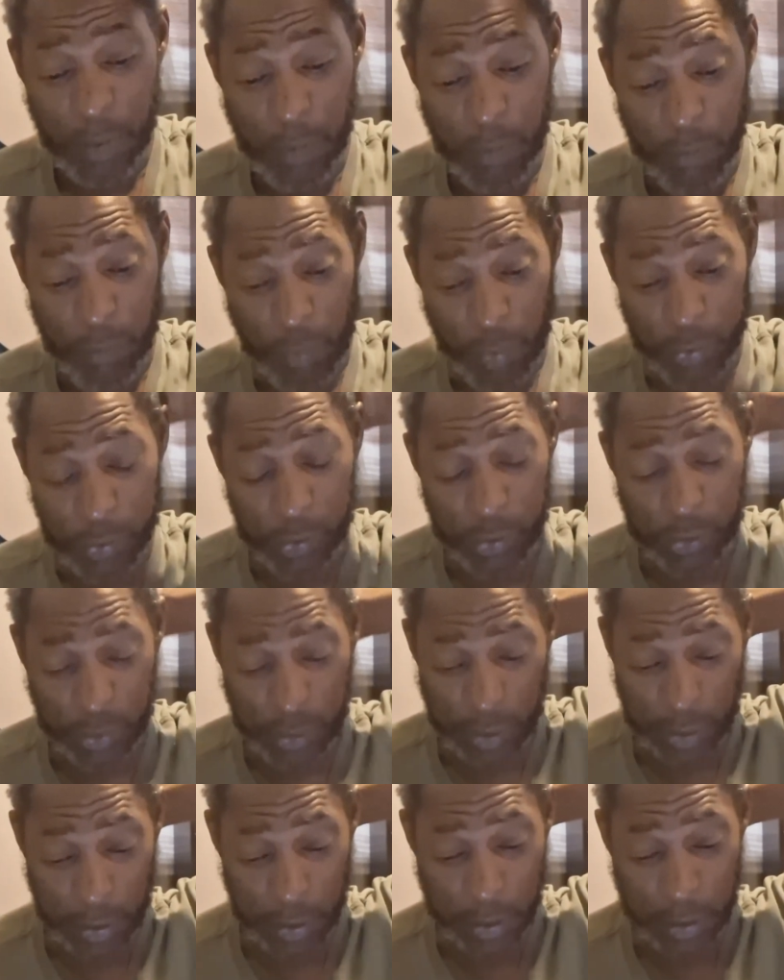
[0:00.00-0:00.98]
Verse
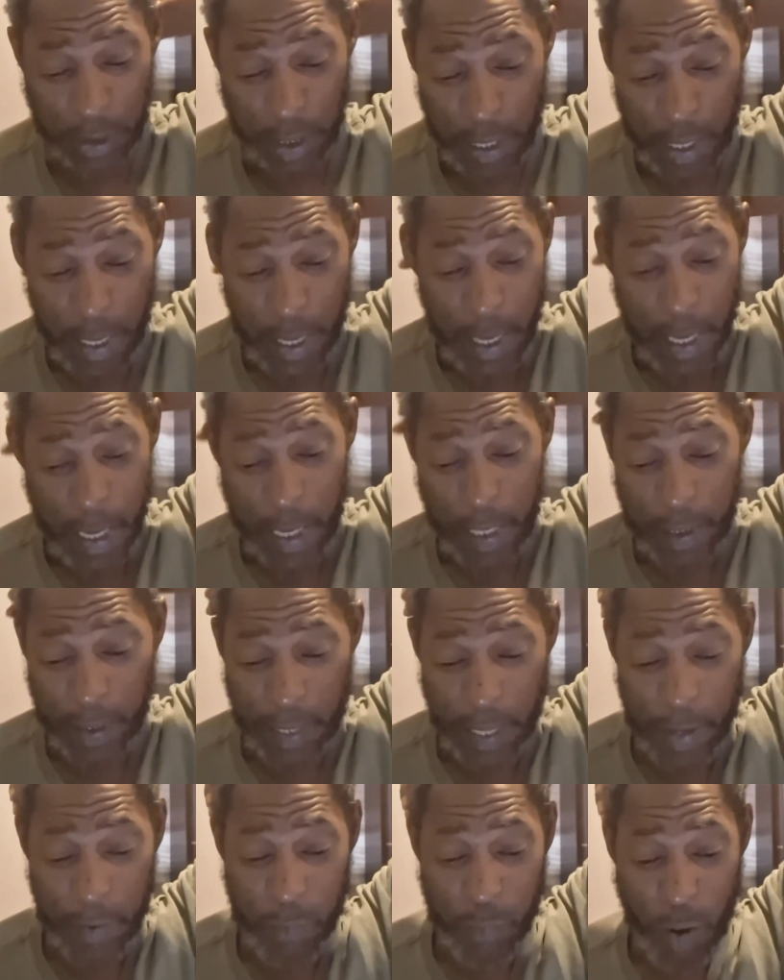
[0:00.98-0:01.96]
6. And
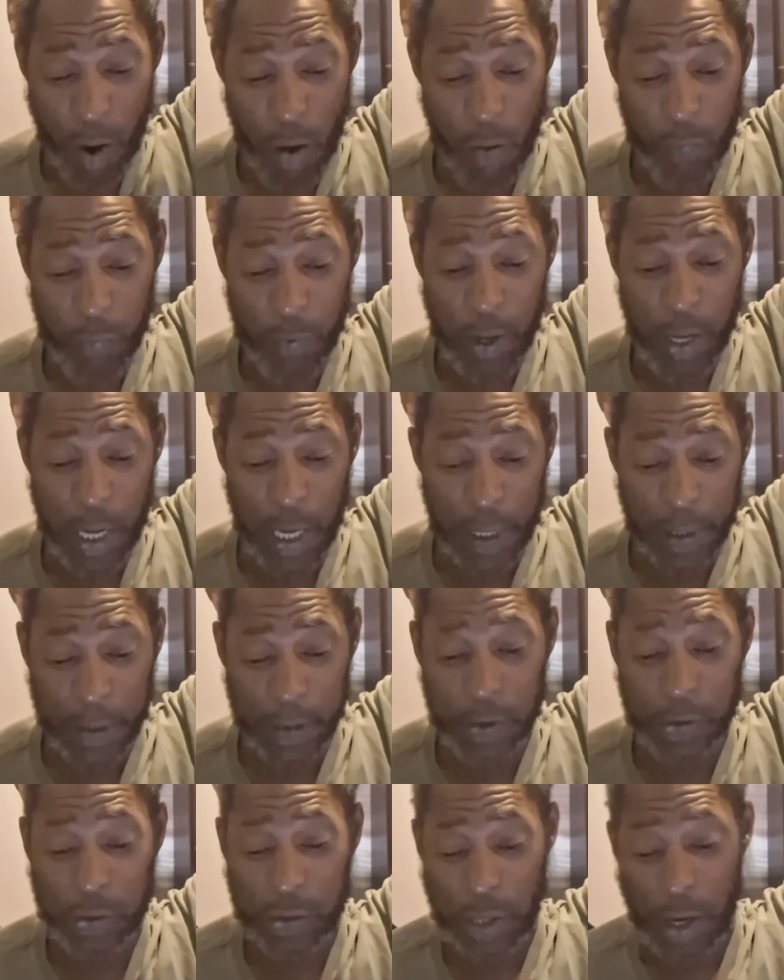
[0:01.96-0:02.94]
they wrought
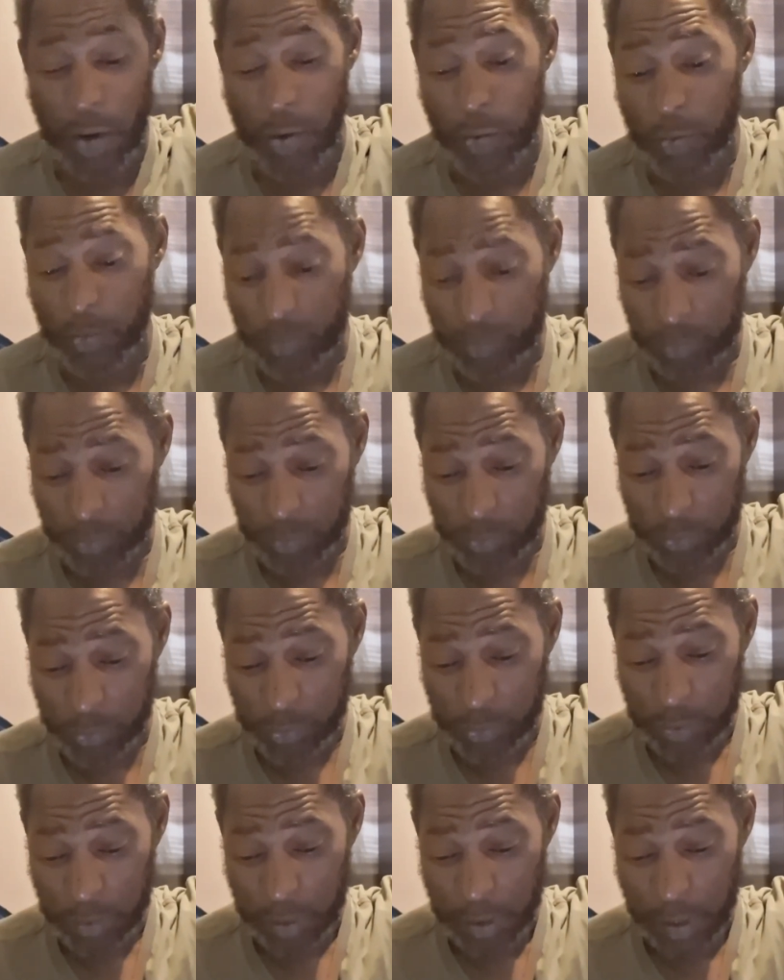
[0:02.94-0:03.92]
onyx stones,
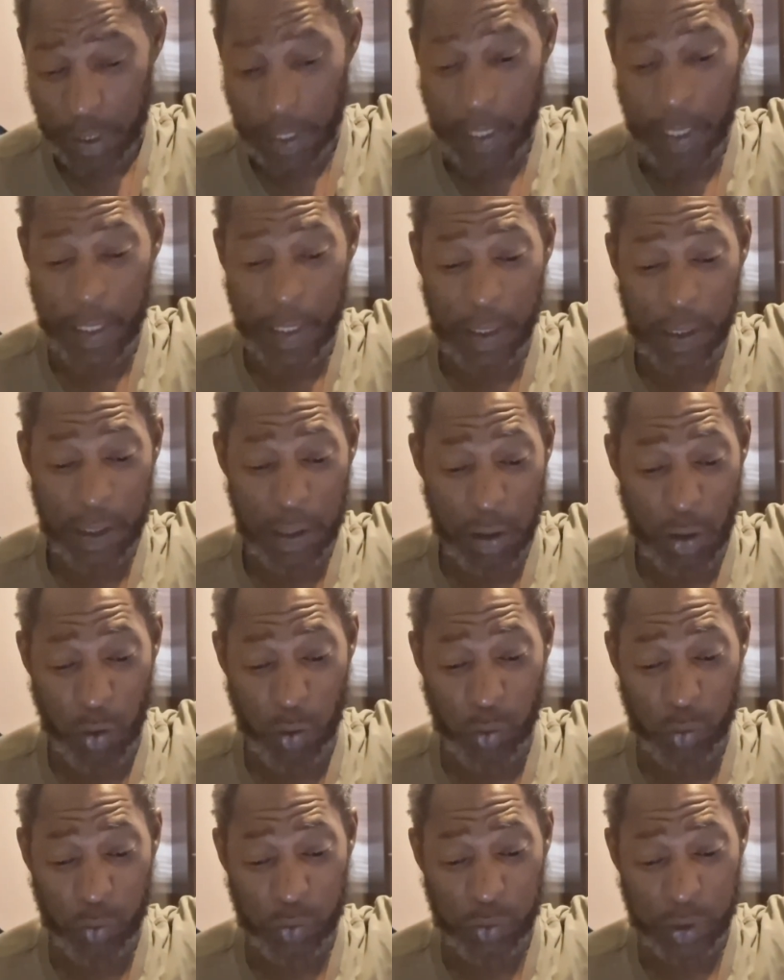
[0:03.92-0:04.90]

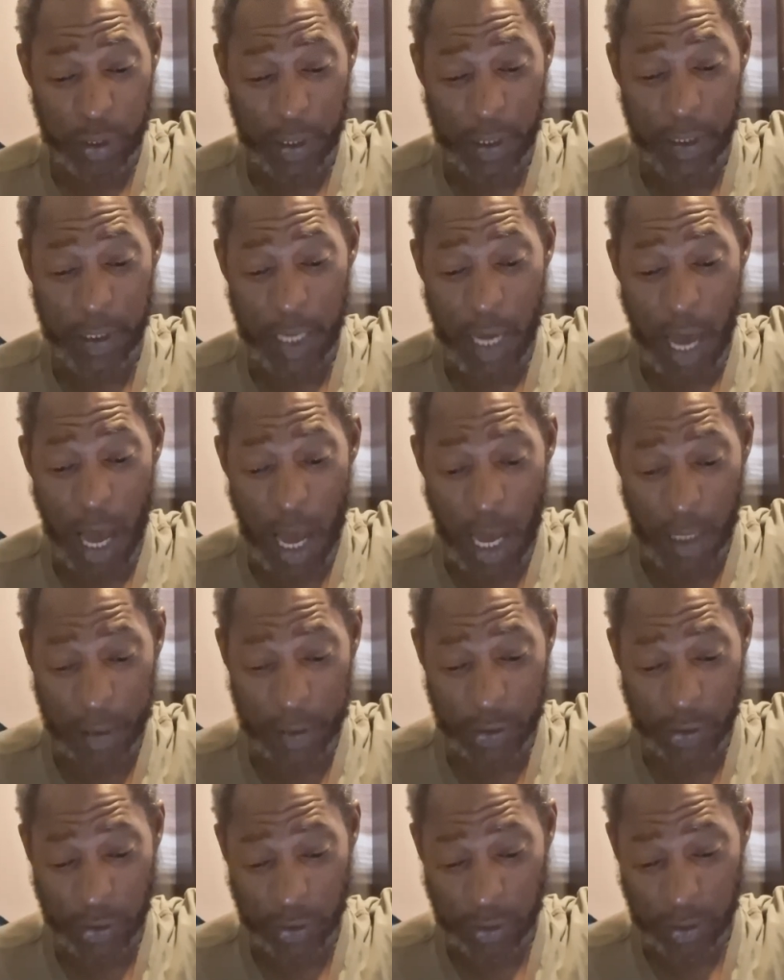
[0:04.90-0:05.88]
enclosed in
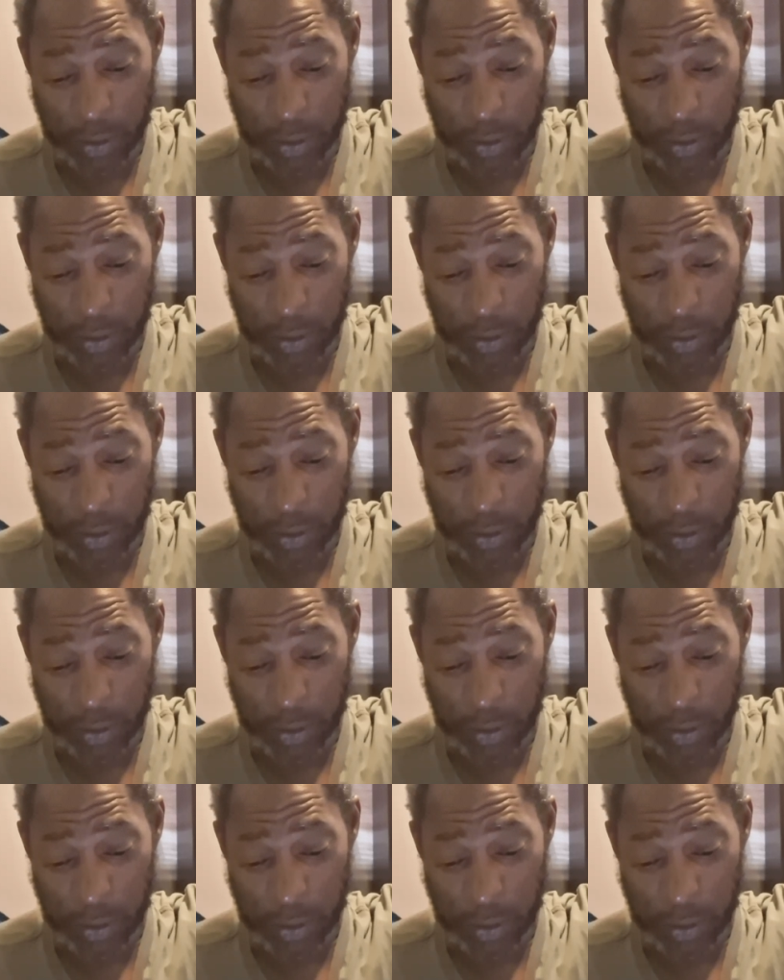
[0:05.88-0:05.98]
arch